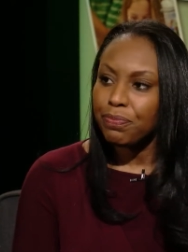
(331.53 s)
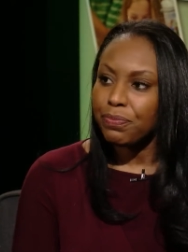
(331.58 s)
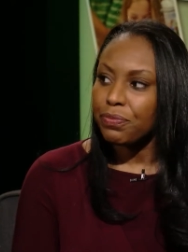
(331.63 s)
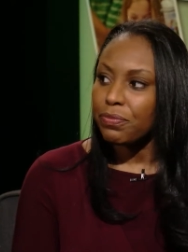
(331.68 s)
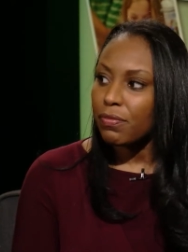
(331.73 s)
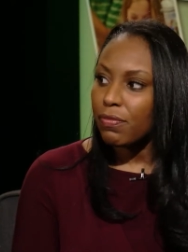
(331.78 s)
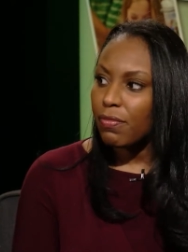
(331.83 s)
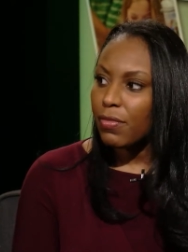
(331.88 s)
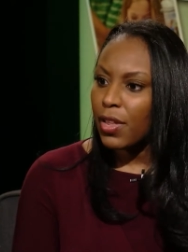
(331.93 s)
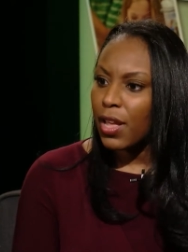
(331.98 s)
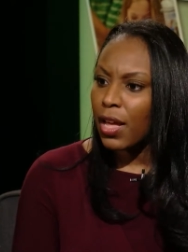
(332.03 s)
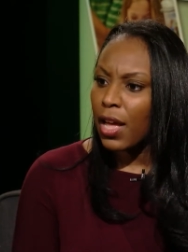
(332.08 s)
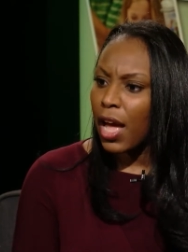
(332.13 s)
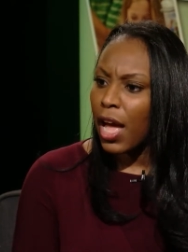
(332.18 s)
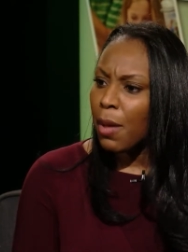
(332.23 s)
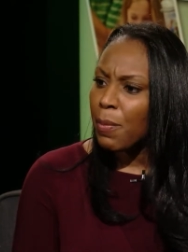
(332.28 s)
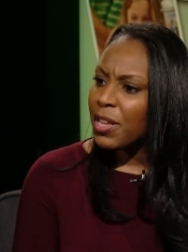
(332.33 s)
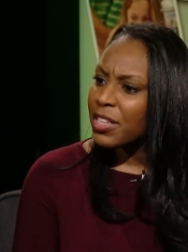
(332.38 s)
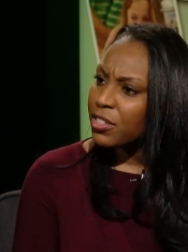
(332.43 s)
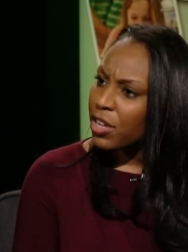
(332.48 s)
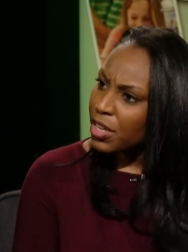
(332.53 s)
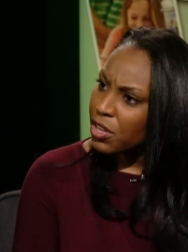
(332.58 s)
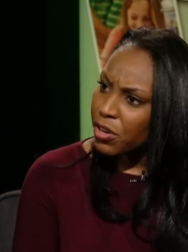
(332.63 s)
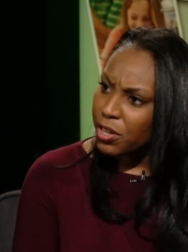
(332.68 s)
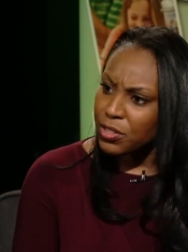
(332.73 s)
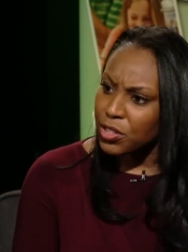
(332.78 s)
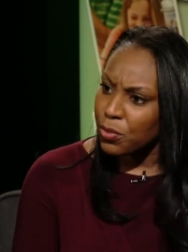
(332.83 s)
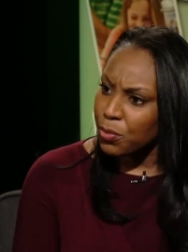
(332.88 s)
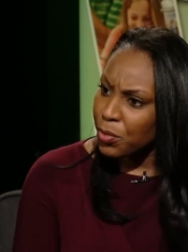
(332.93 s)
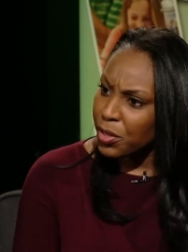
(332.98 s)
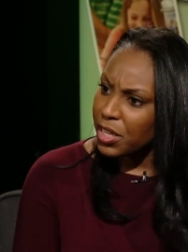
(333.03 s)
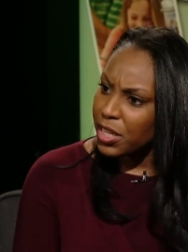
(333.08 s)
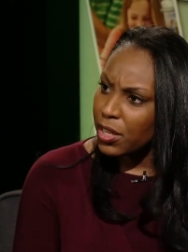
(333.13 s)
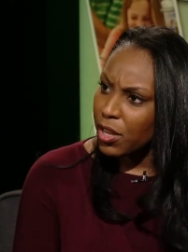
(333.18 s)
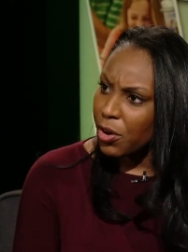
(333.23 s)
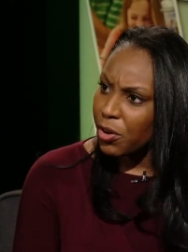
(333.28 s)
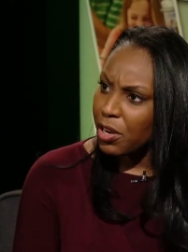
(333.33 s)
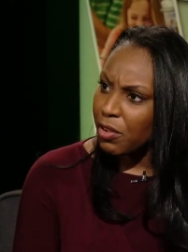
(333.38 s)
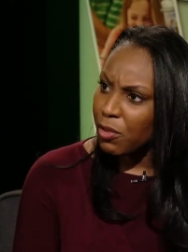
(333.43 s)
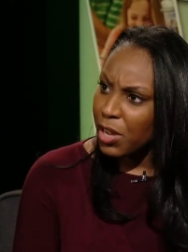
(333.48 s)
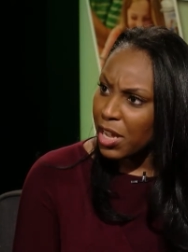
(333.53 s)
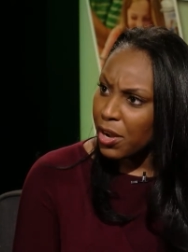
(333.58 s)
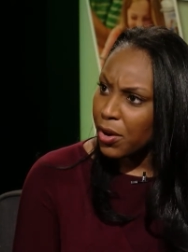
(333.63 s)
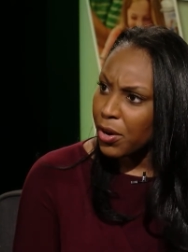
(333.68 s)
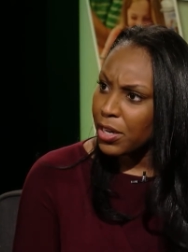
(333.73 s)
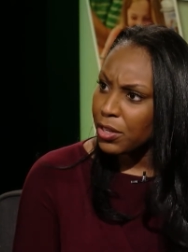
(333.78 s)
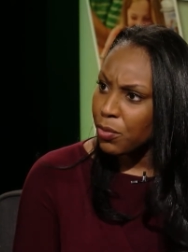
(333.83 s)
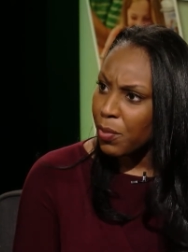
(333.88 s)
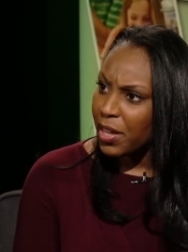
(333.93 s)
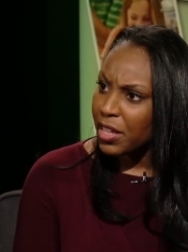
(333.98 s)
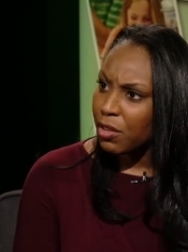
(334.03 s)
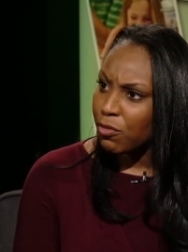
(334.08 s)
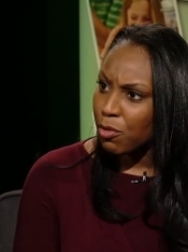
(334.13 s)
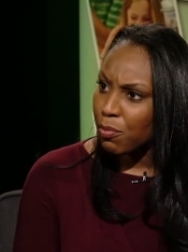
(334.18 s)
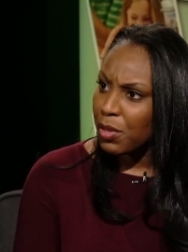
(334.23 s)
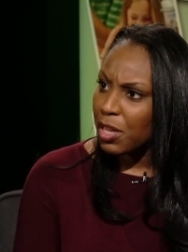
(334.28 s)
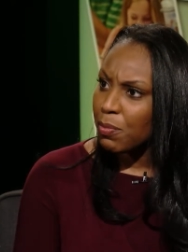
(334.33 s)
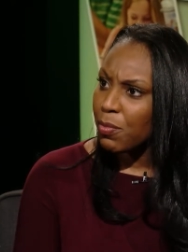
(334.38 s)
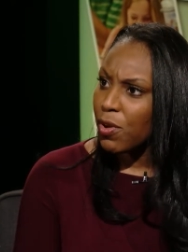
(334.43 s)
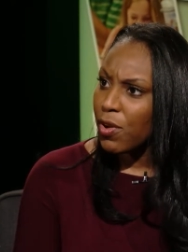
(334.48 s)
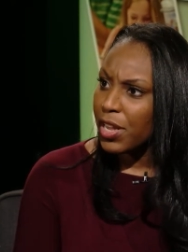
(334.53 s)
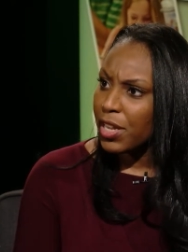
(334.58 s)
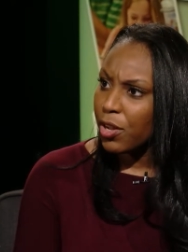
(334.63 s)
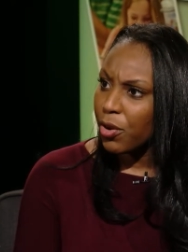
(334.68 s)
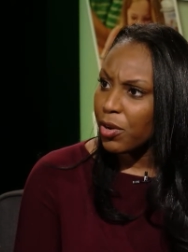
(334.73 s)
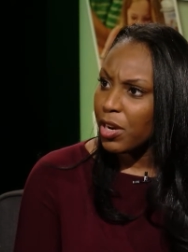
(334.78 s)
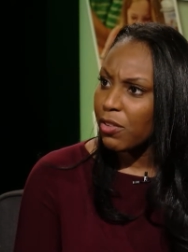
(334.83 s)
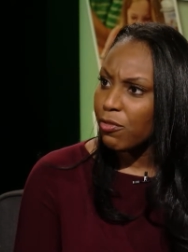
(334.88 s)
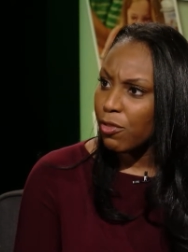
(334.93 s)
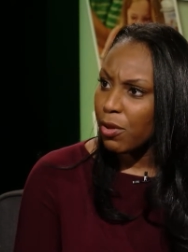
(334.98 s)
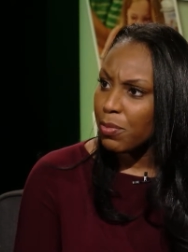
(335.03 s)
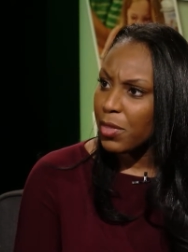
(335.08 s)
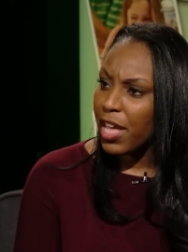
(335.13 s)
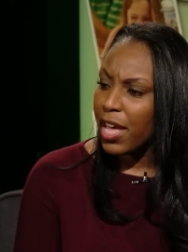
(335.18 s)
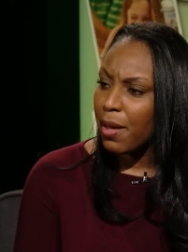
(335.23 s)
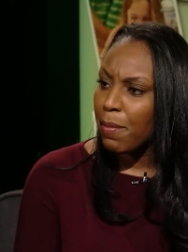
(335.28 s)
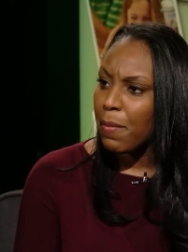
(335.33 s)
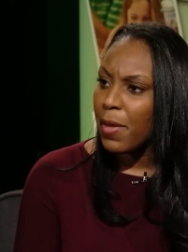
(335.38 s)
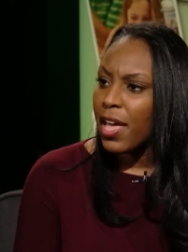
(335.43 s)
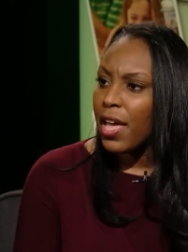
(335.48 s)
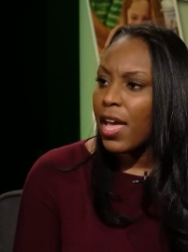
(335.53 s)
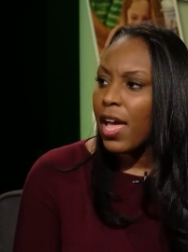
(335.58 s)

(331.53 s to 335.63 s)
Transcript: Mm -hmm. um, and, you know, so really learning hearing directly from people and learning from them,